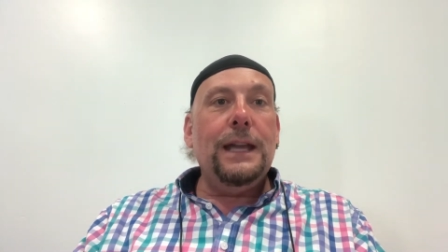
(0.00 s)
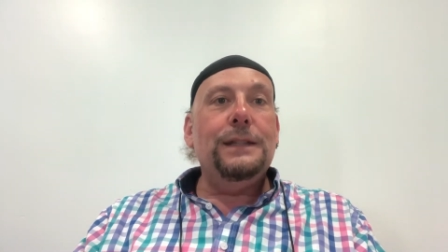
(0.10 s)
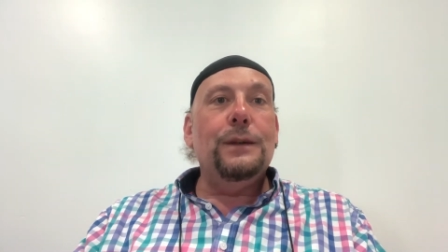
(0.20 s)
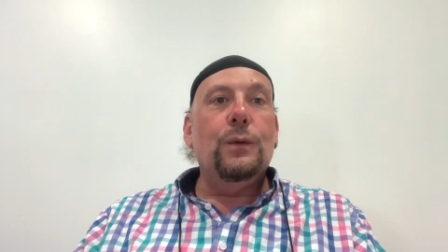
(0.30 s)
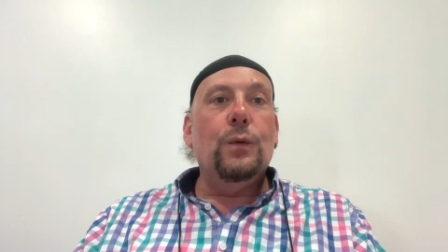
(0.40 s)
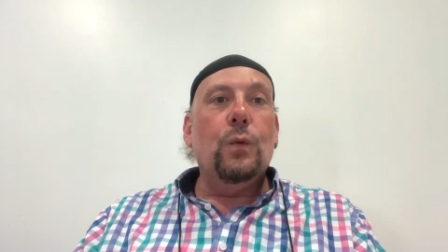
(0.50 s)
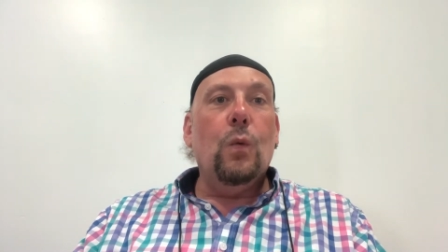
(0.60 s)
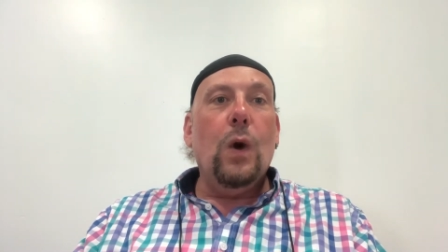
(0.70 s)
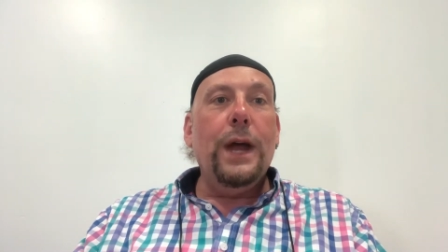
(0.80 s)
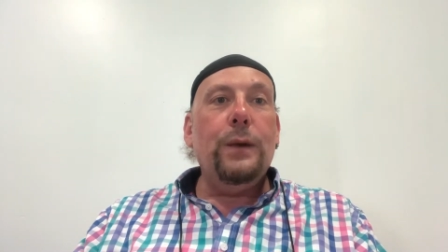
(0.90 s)
a song called
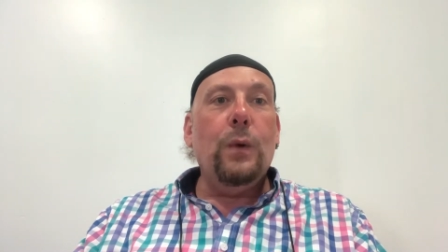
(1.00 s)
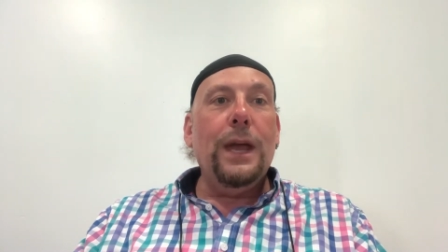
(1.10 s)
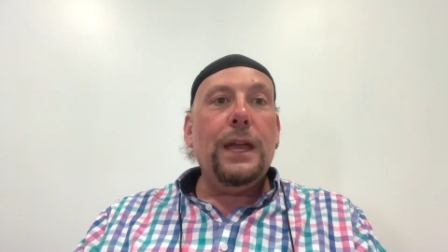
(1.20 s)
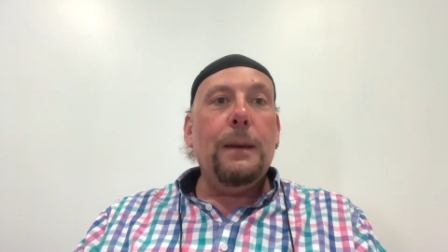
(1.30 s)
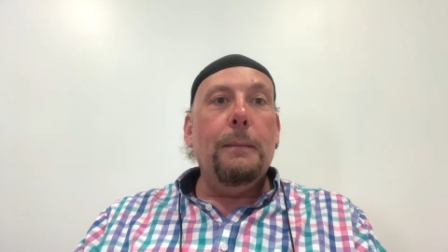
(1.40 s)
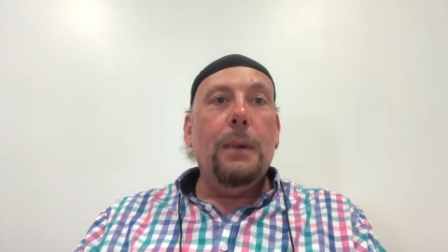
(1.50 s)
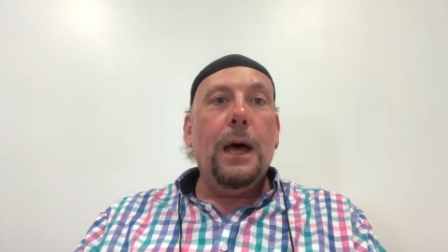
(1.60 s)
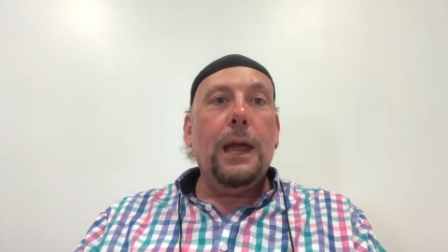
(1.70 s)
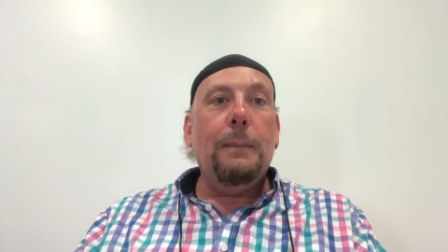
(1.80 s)
Wide Awake by a